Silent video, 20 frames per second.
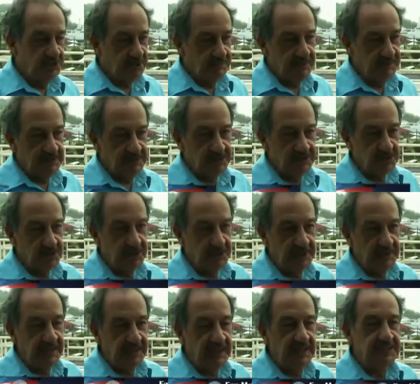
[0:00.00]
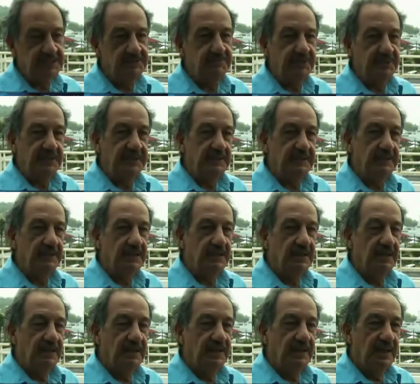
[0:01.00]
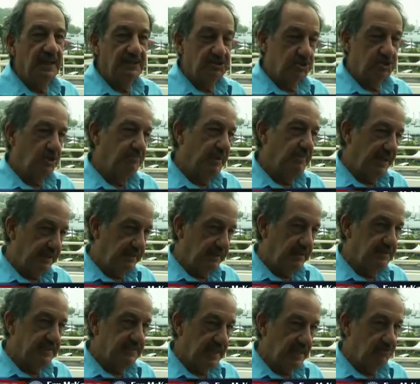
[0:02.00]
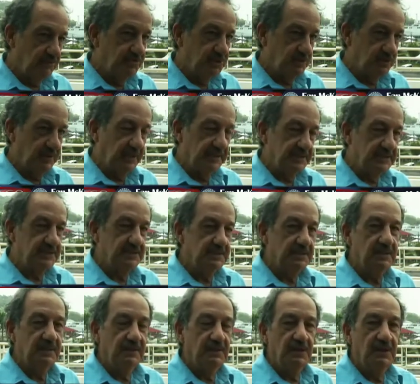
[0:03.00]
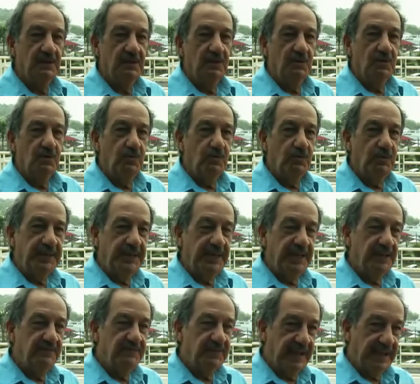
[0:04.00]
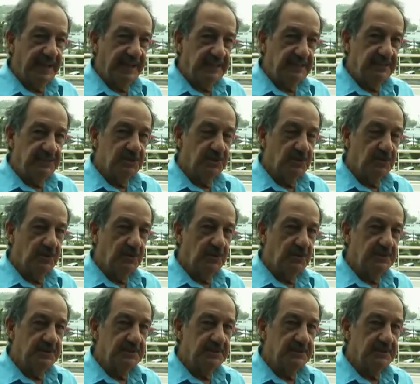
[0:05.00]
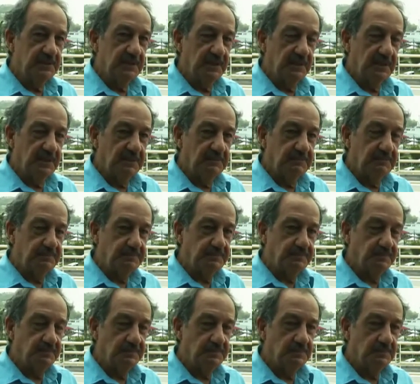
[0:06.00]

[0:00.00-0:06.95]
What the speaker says: ship industry has been a tremendous help to us. We have guided tours from